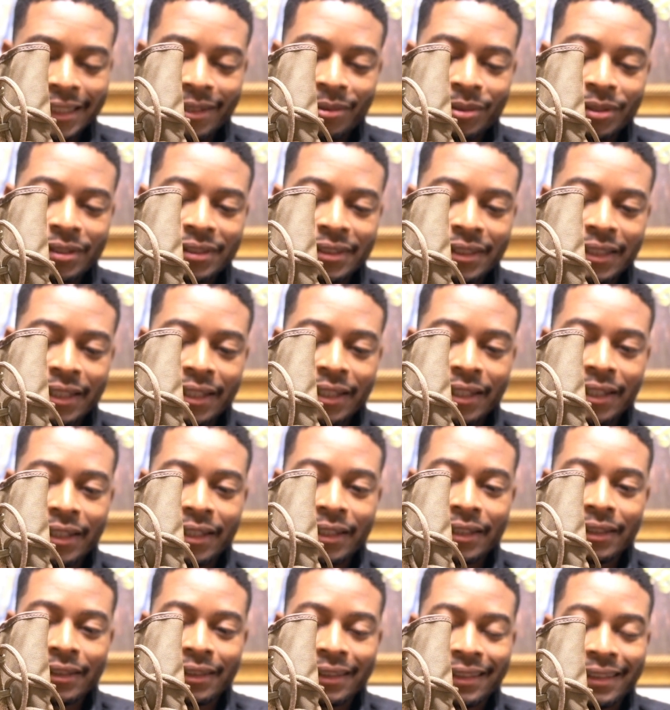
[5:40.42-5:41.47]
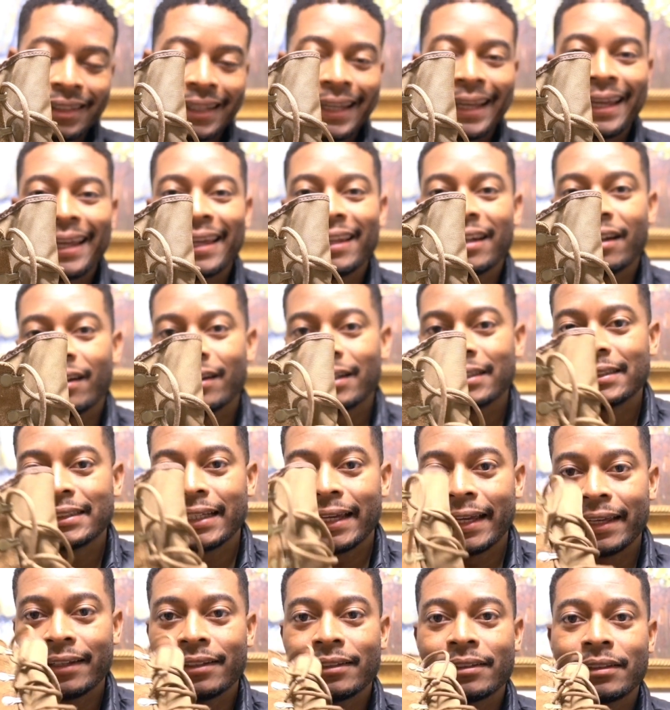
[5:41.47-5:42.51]
would say 8 out of
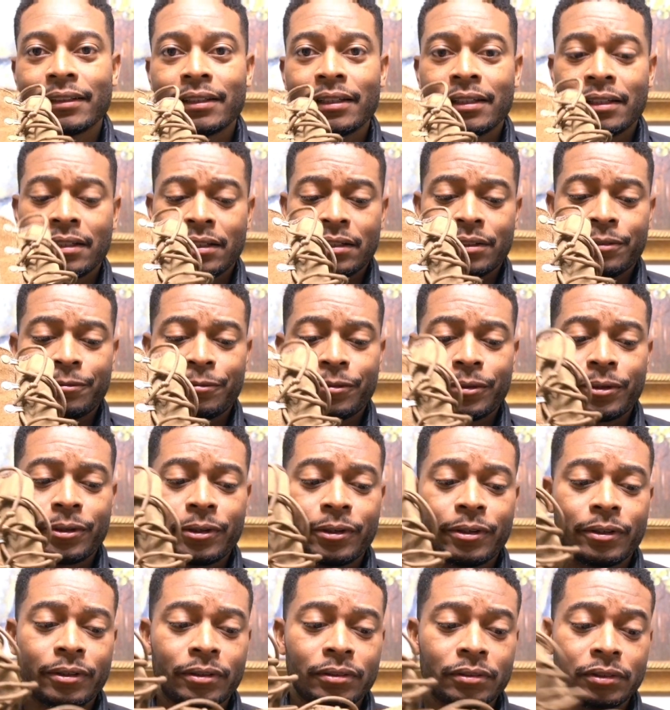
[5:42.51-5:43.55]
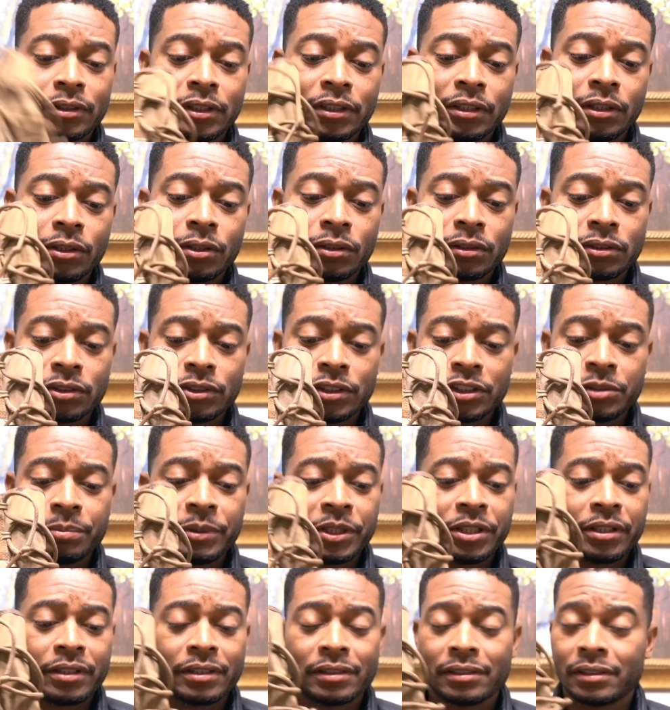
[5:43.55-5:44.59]
10 for, just
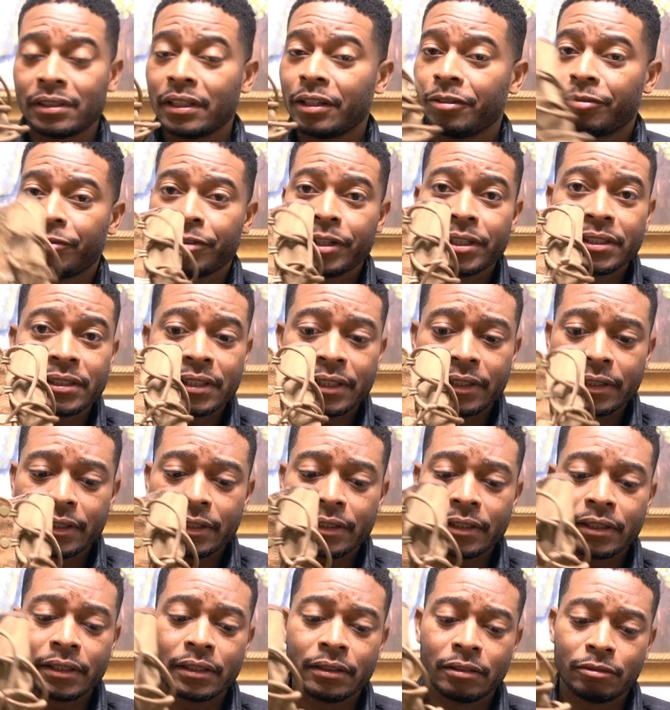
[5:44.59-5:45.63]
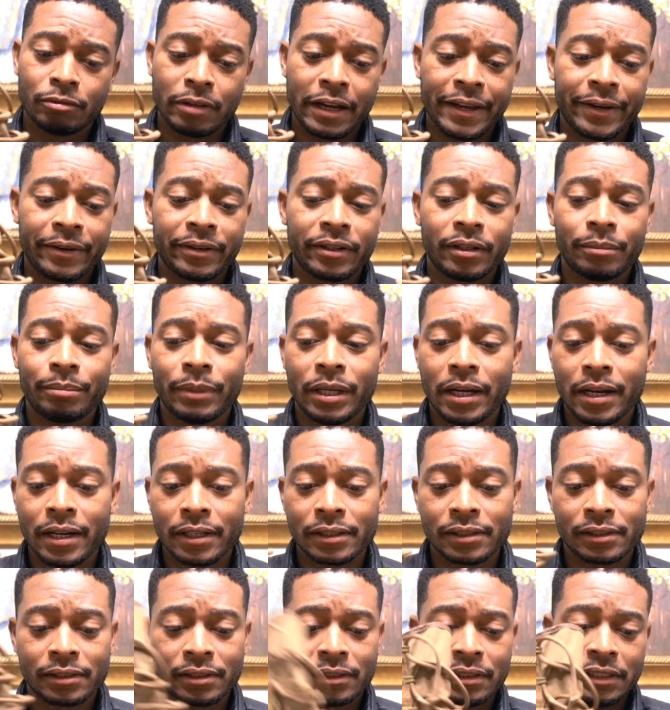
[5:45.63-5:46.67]
because it fits good right out of the
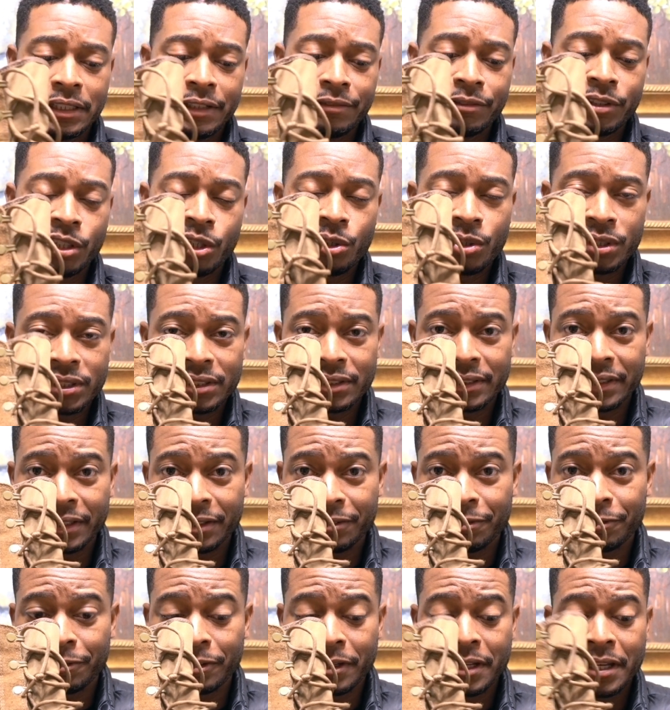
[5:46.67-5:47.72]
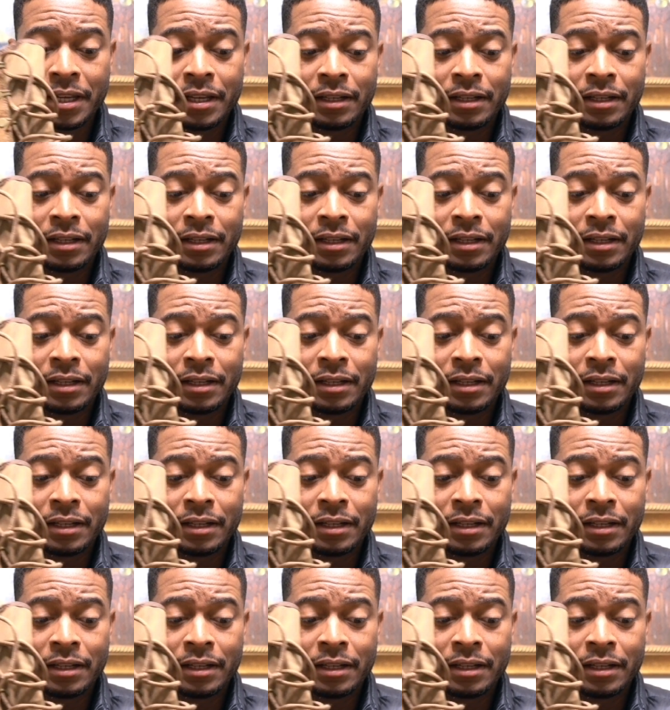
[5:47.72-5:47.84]
box, even though it's stiff.